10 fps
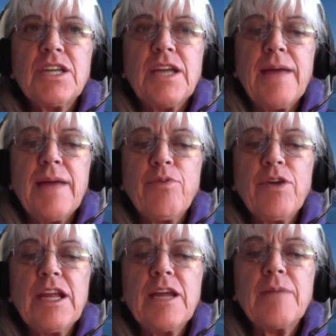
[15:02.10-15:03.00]
and
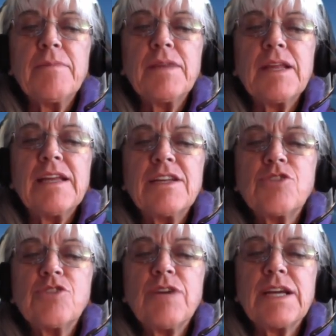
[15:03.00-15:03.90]
putting them
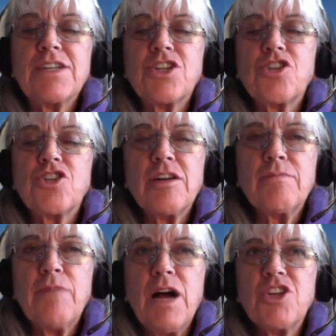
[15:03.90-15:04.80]
into a get started
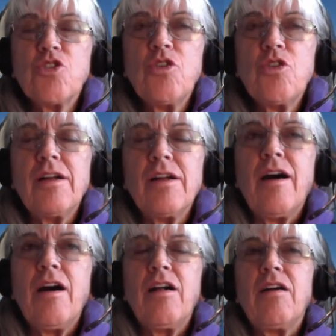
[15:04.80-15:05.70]
module
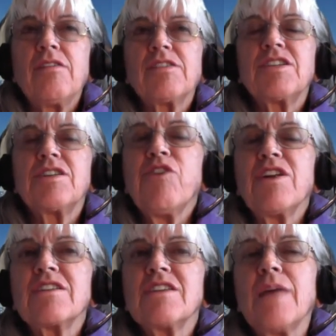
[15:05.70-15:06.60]
all, all different
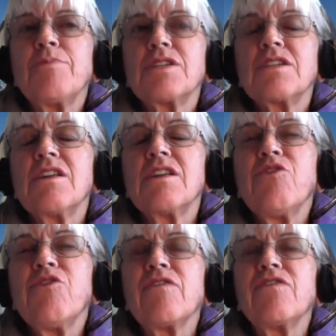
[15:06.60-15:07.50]
yeah. types
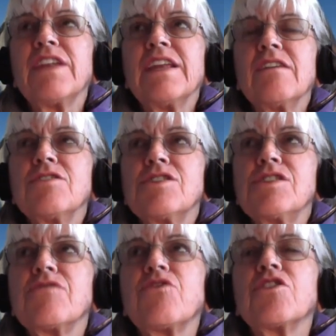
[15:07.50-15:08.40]
different videos
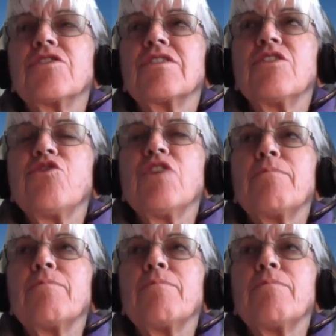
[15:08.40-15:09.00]
for different yeah.